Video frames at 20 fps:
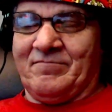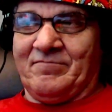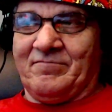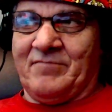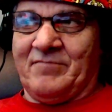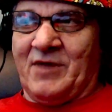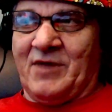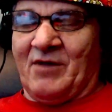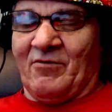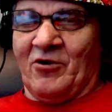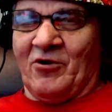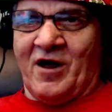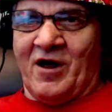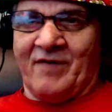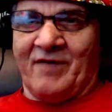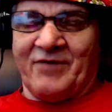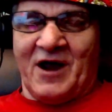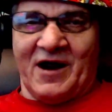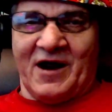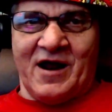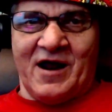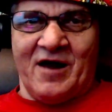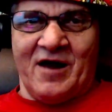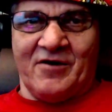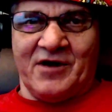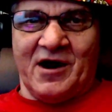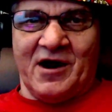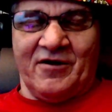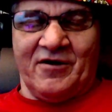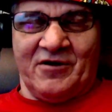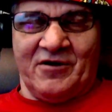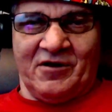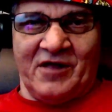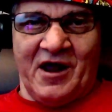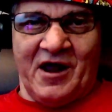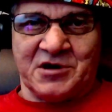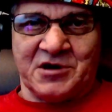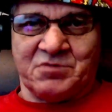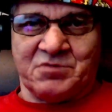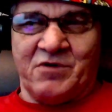and we'll have that countdown the
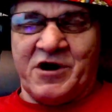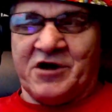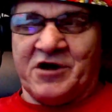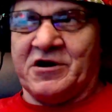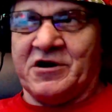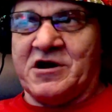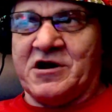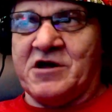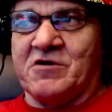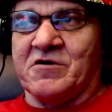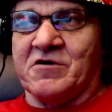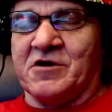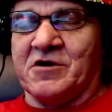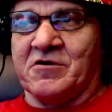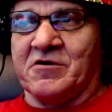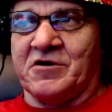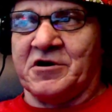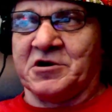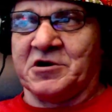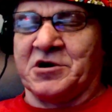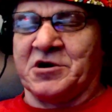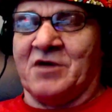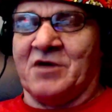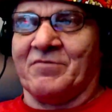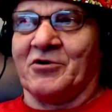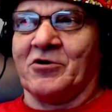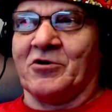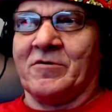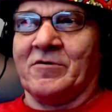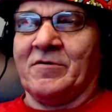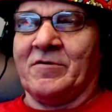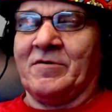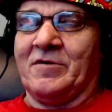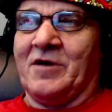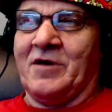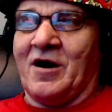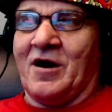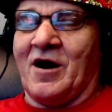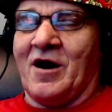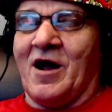last week of the year here in December.
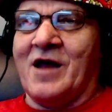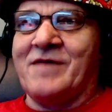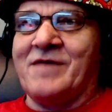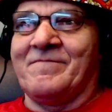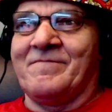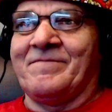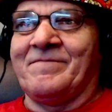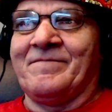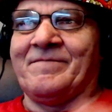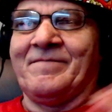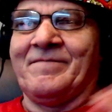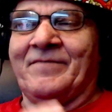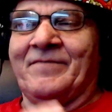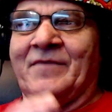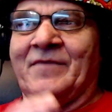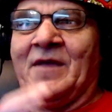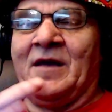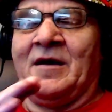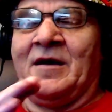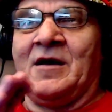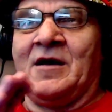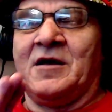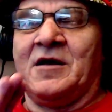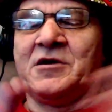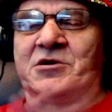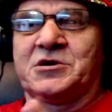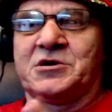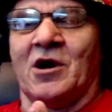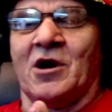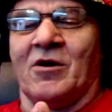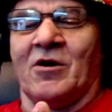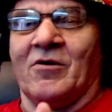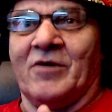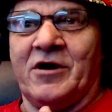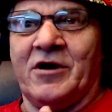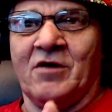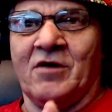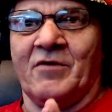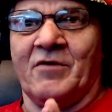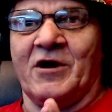All right? So,
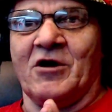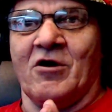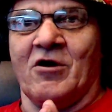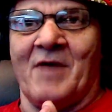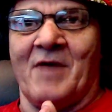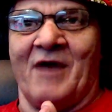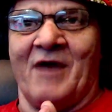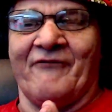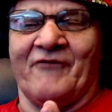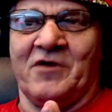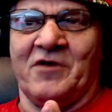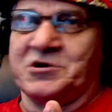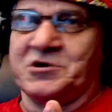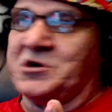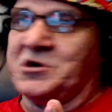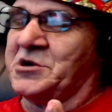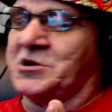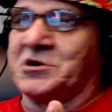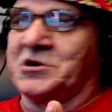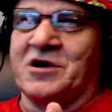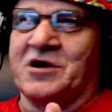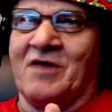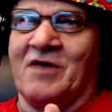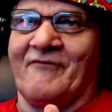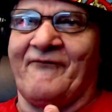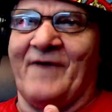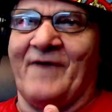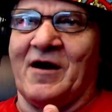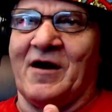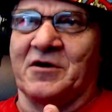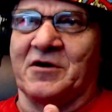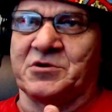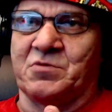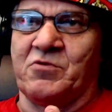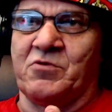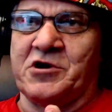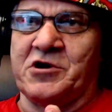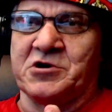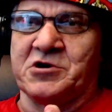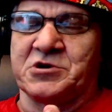here we go, my friends. This is Tim Foust. Will
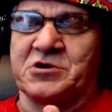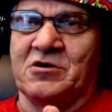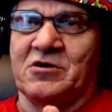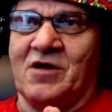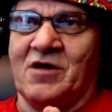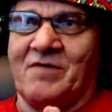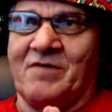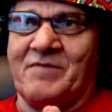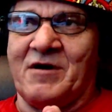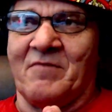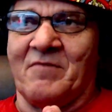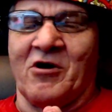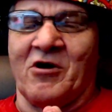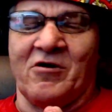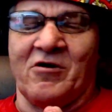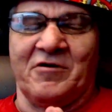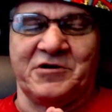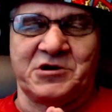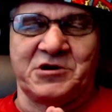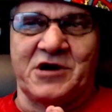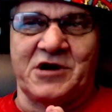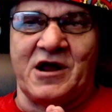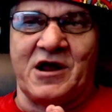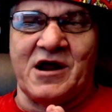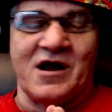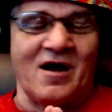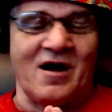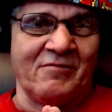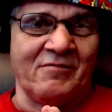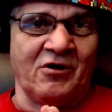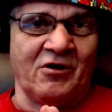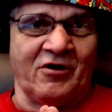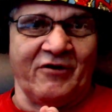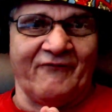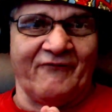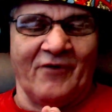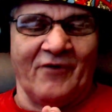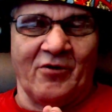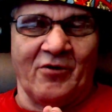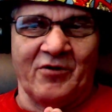You Still Love Me Tomorrow and Stay? I'm looking
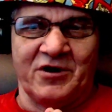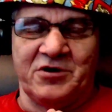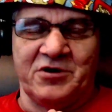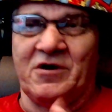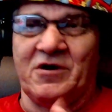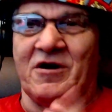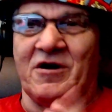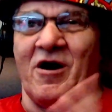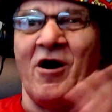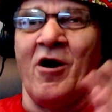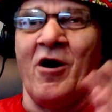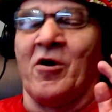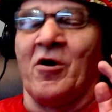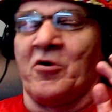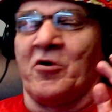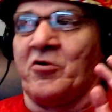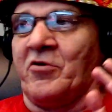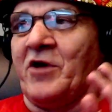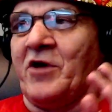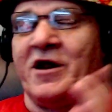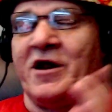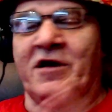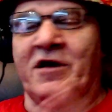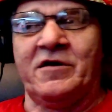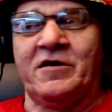forward to it. All credit,